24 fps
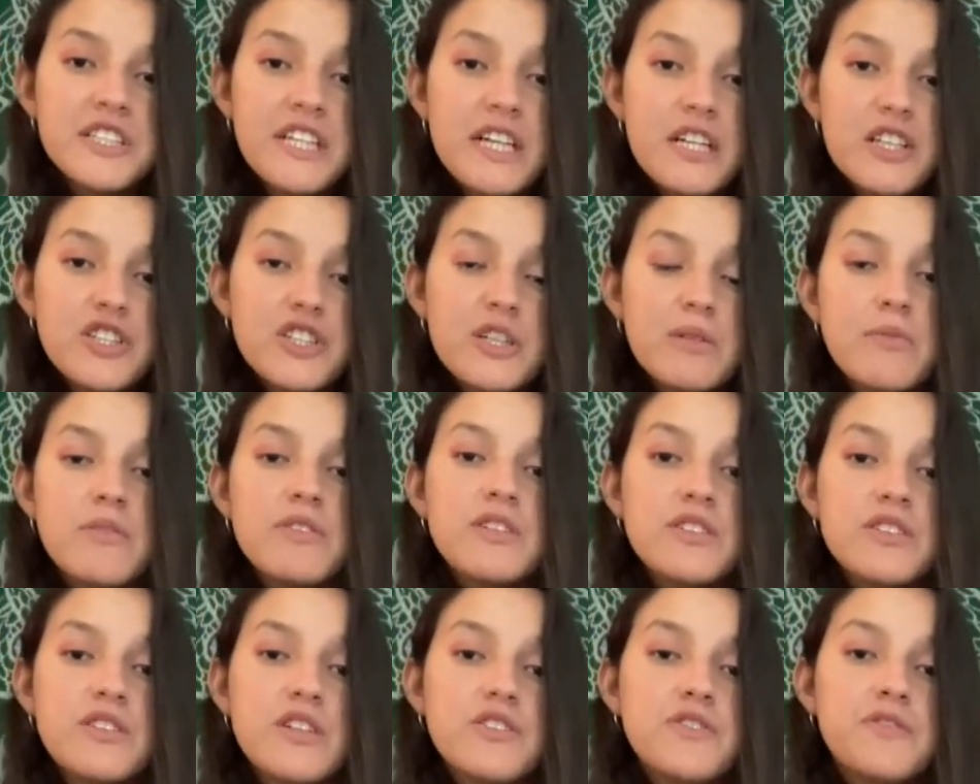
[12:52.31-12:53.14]
Like some of
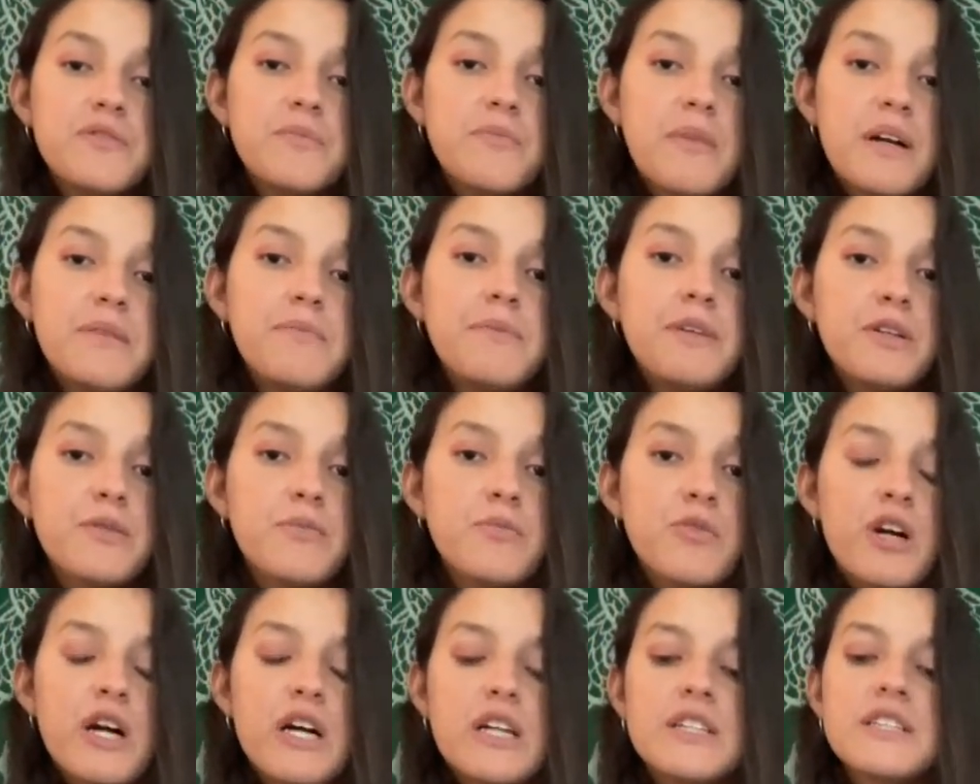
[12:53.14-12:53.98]
the songs remind me of
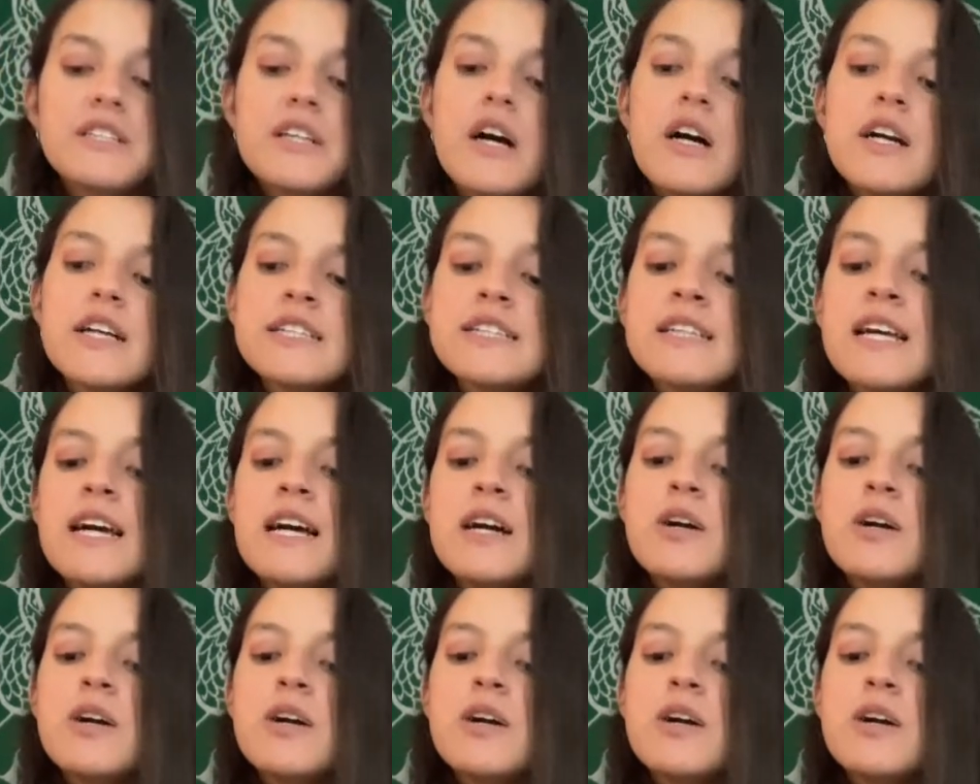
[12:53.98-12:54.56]
Moana songs,